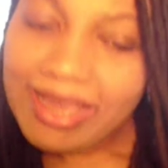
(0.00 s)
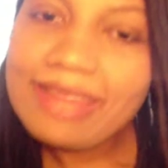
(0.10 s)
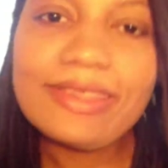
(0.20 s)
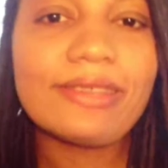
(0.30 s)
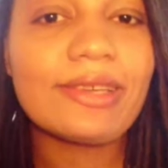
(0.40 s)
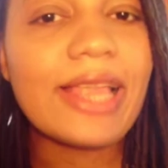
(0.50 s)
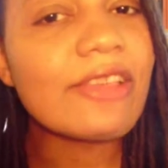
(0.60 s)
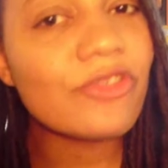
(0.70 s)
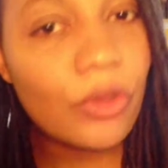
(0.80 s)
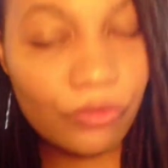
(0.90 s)
The
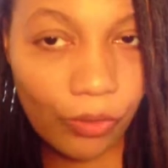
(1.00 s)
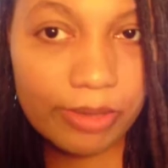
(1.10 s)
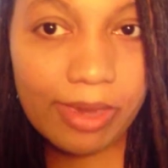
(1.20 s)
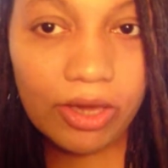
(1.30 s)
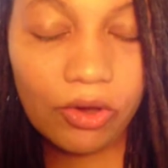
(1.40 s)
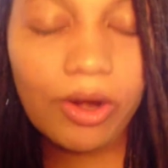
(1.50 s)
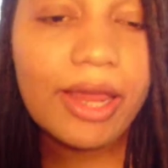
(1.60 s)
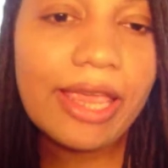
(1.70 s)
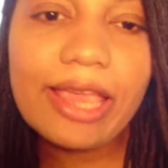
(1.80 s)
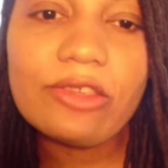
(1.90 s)
Celestial Toy Maker
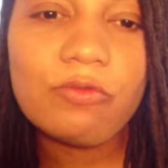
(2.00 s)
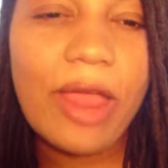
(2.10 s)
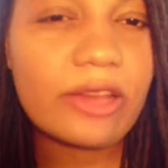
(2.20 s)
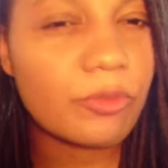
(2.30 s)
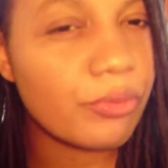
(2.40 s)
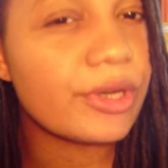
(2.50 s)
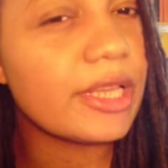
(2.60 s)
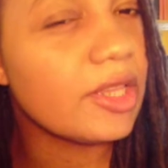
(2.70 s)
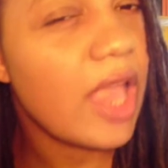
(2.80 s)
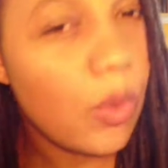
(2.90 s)
is ranked pretty
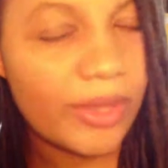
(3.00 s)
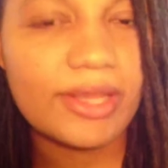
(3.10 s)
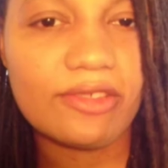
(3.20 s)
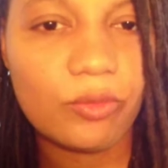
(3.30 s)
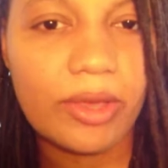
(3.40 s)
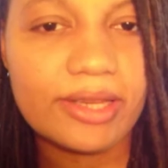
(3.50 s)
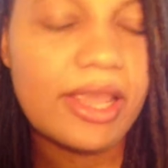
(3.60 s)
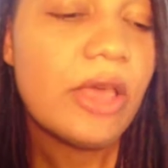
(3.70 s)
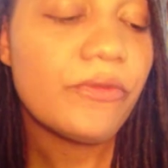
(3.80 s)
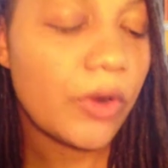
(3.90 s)
low in this one
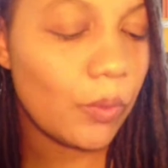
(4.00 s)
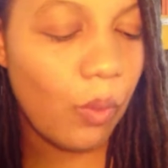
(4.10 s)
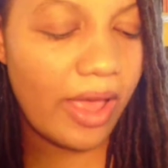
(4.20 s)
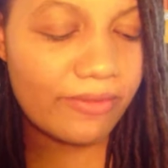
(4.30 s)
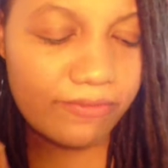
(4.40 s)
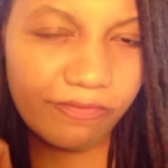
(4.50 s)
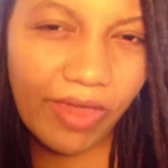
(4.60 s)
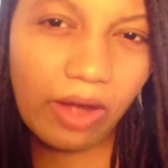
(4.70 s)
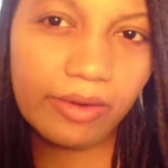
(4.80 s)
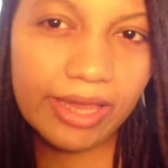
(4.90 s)
for one
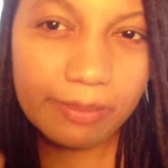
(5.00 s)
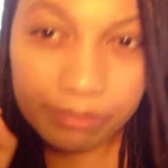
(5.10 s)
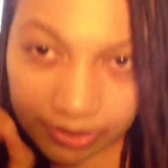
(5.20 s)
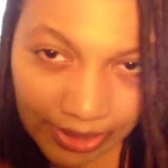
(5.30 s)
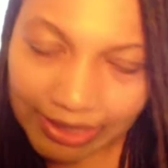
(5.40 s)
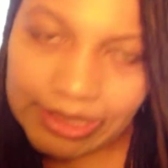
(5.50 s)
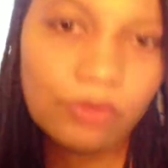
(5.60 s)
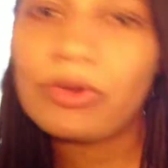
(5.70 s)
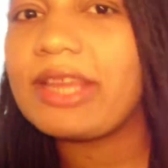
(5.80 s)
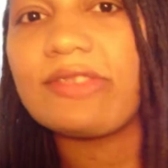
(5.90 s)
very blatant
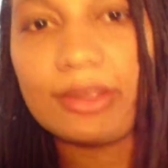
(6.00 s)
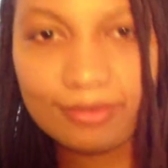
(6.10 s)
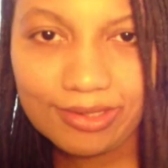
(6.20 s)
reason.